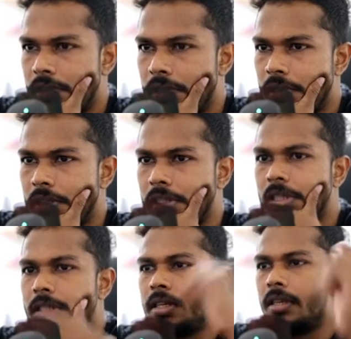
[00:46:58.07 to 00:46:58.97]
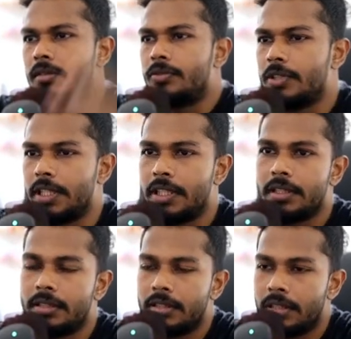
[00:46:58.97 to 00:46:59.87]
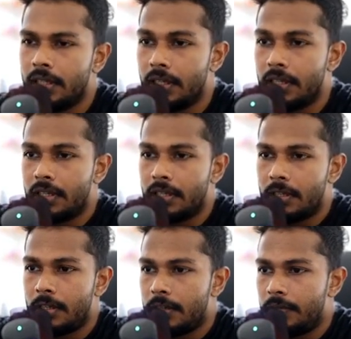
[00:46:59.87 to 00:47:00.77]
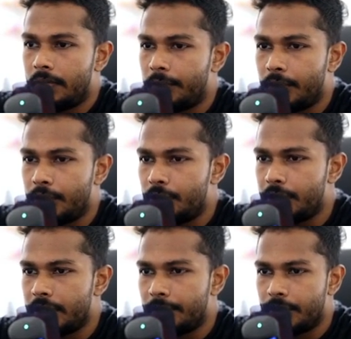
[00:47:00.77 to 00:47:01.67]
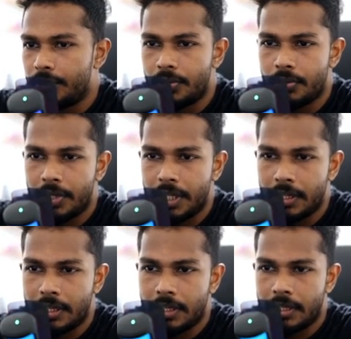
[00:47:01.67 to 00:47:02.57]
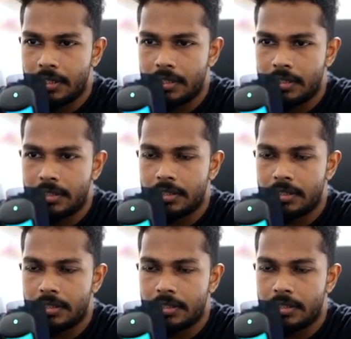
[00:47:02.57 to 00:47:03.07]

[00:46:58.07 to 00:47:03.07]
Yeah, nothing helpful here. What I'm going to do is I'm going to go here and